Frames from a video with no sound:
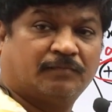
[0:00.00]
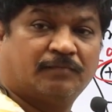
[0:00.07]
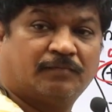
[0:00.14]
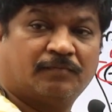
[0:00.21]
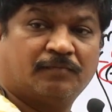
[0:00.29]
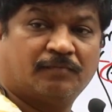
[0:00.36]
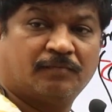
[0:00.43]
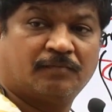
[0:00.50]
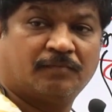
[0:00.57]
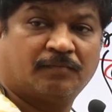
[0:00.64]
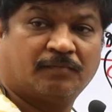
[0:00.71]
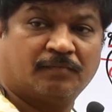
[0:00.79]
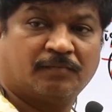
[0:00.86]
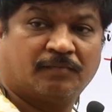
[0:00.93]

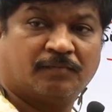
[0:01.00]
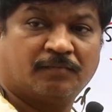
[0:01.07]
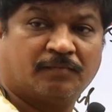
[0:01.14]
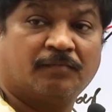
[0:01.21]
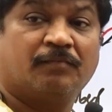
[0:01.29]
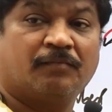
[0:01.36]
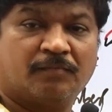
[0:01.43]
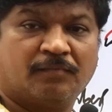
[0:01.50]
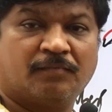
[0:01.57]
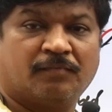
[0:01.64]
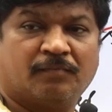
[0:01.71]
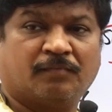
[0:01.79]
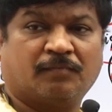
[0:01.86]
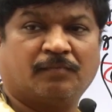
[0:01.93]

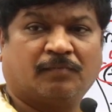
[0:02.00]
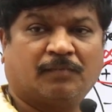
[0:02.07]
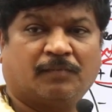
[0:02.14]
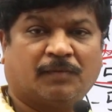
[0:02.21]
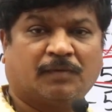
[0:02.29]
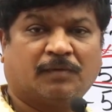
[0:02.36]
(no one is talking)